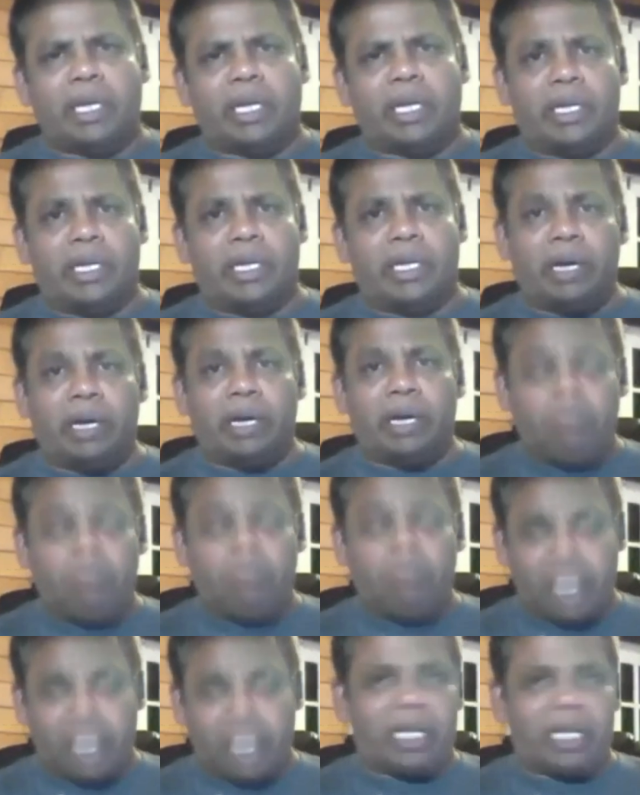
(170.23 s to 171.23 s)
India,
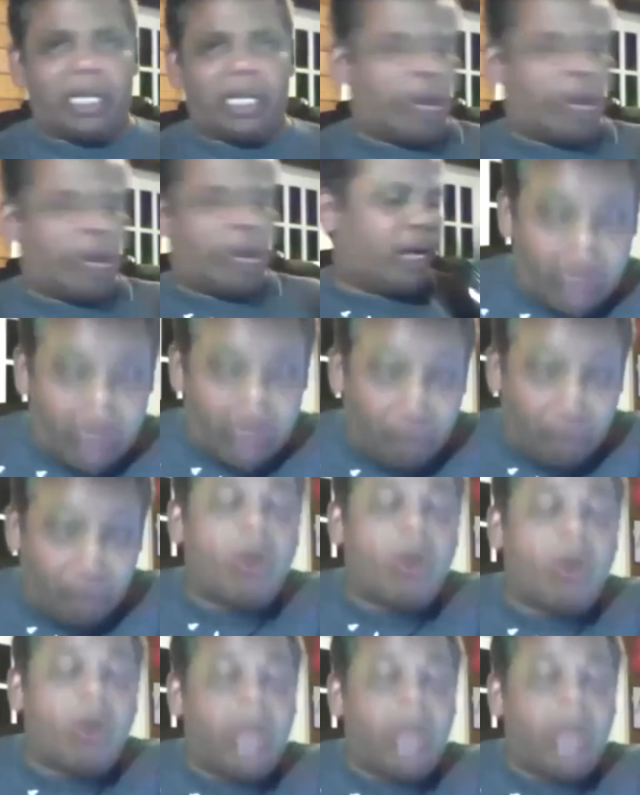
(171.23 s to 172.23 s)
please email
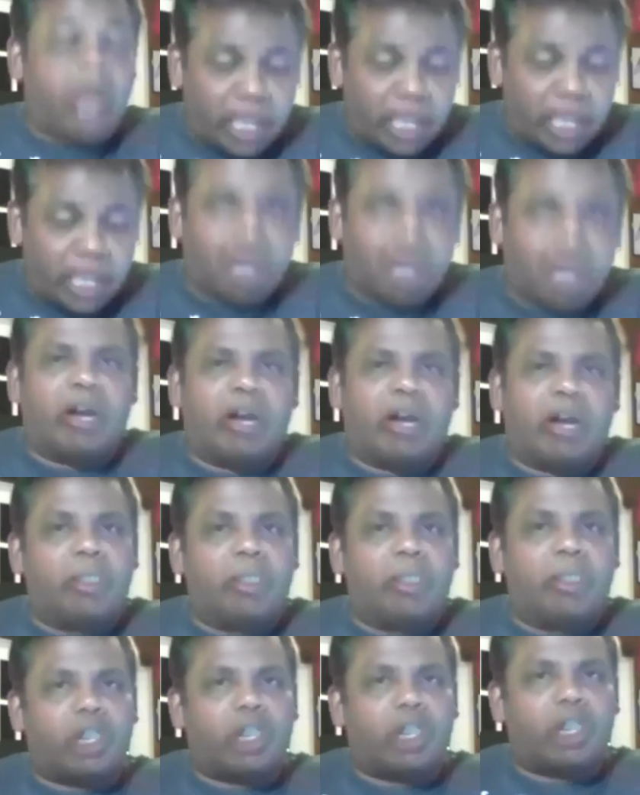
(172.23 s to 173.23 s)

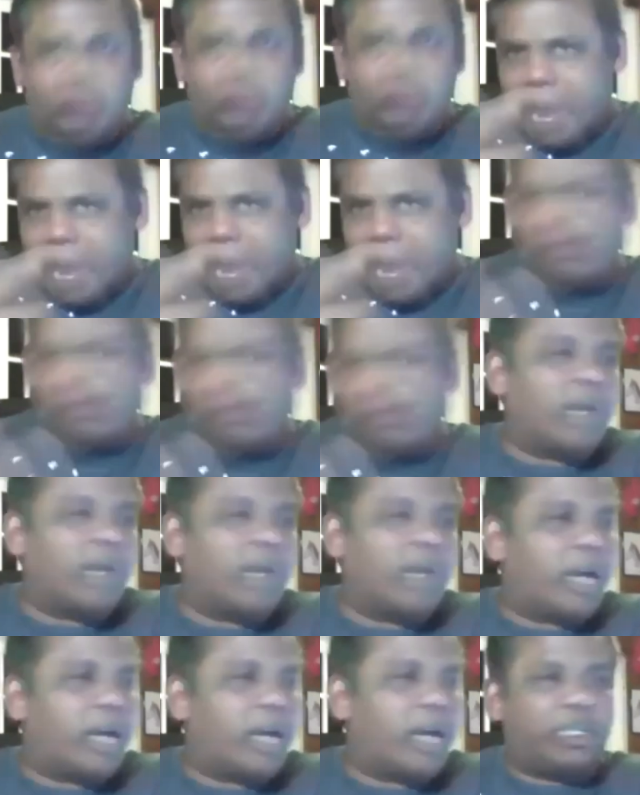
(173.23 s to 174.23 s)
info@ajbglobal.com and we'll come back to you,